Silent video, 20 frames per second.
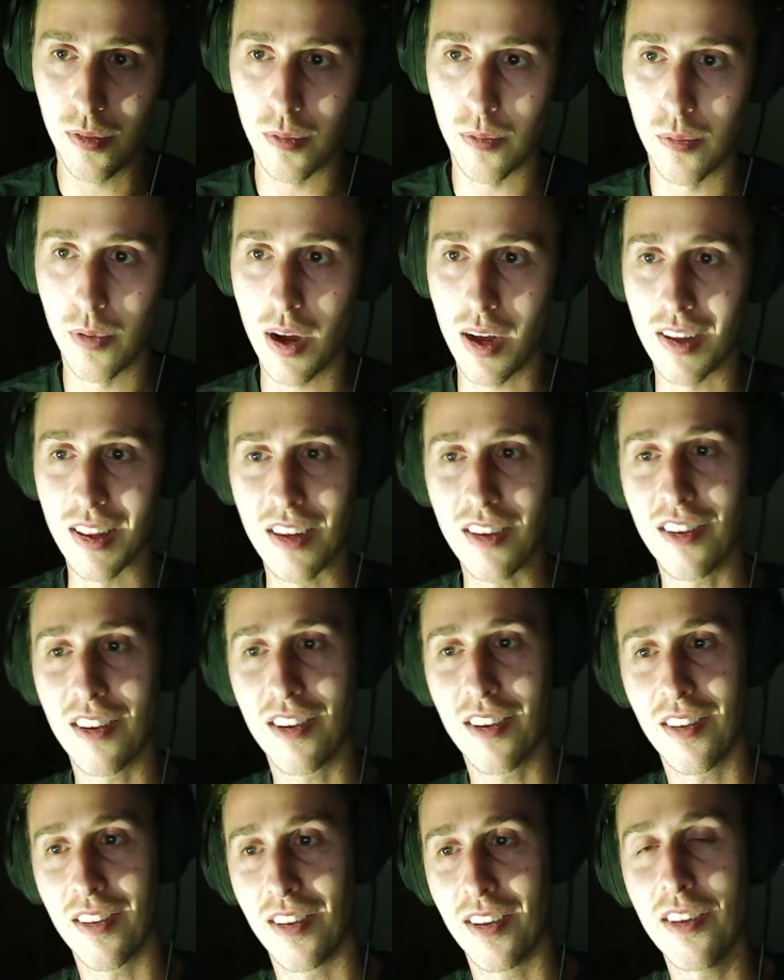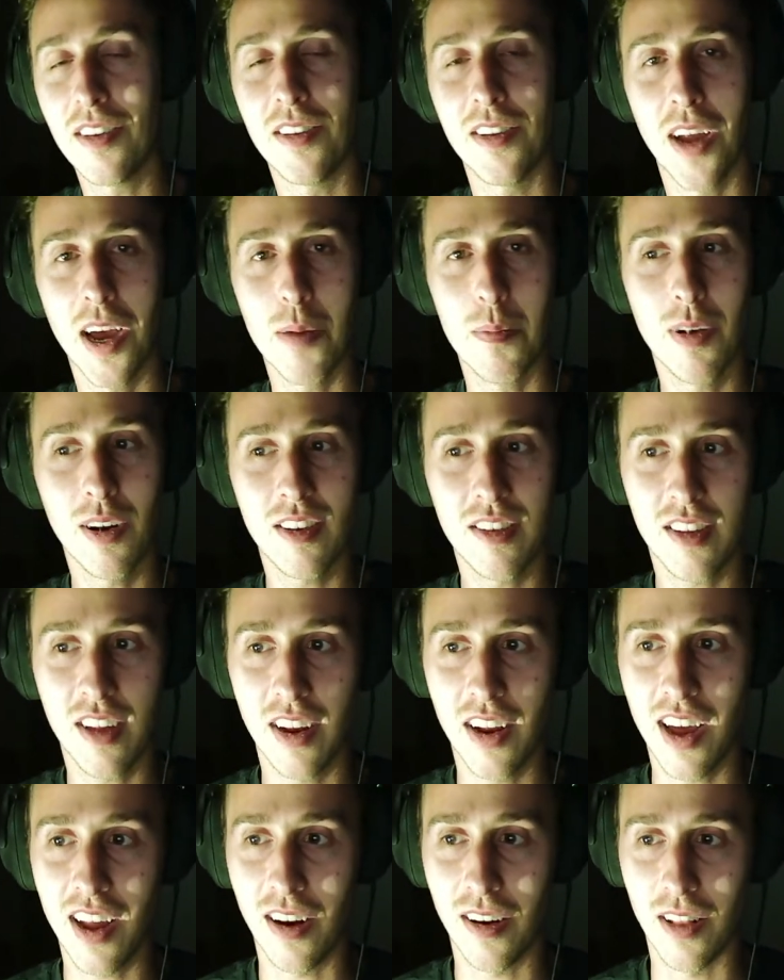Wow, these nightmares
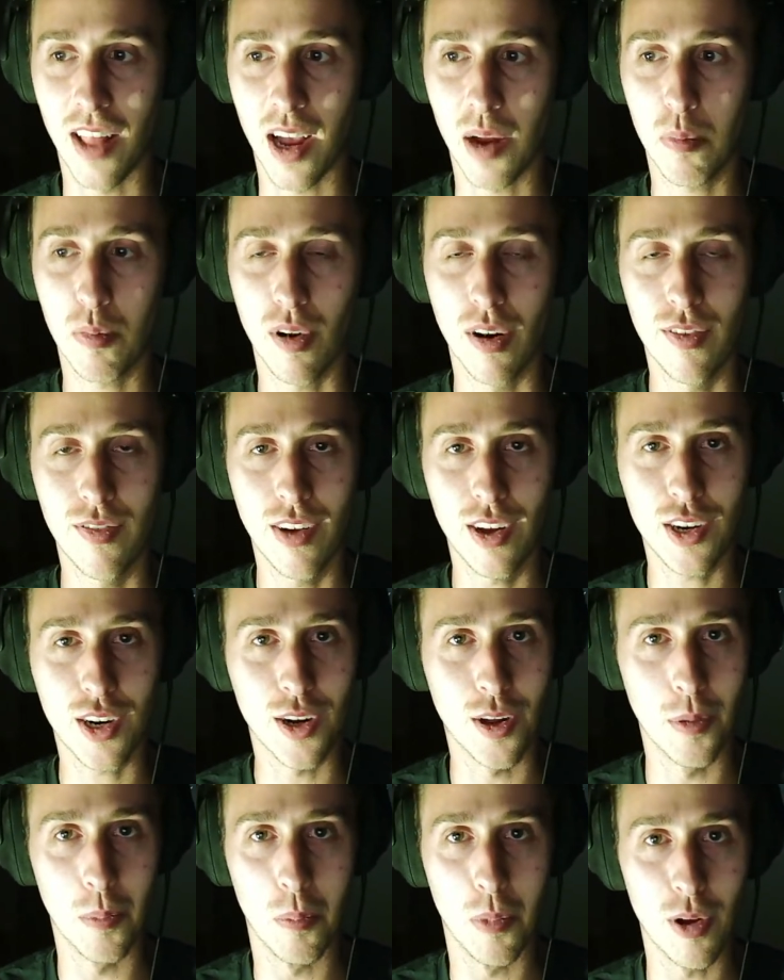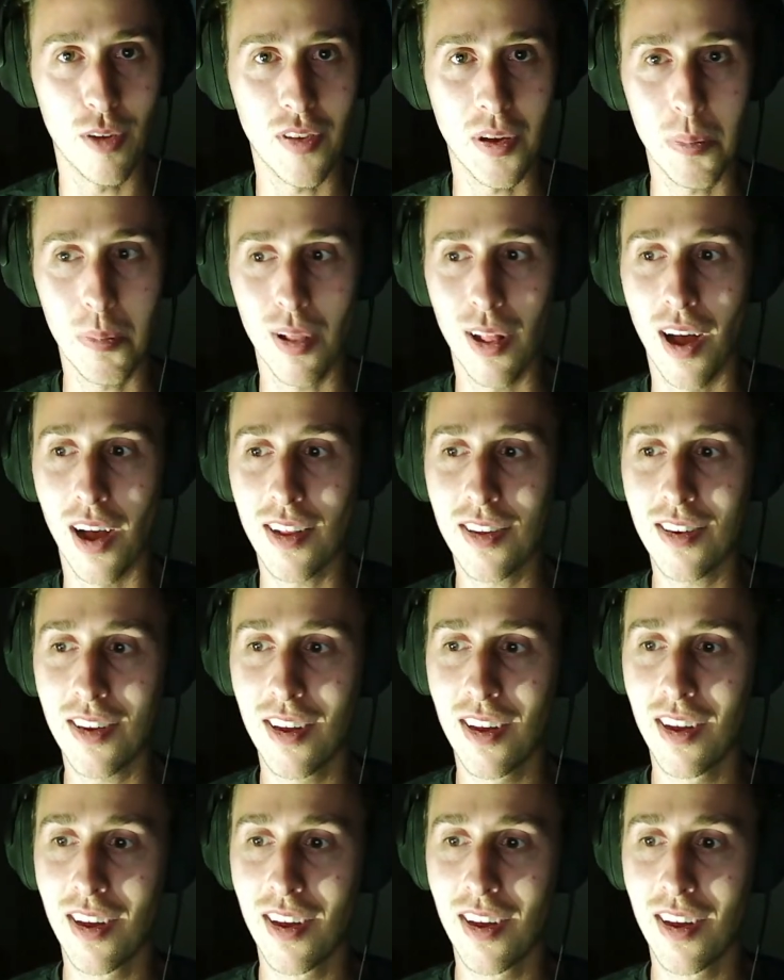tonight are like professional movie plots.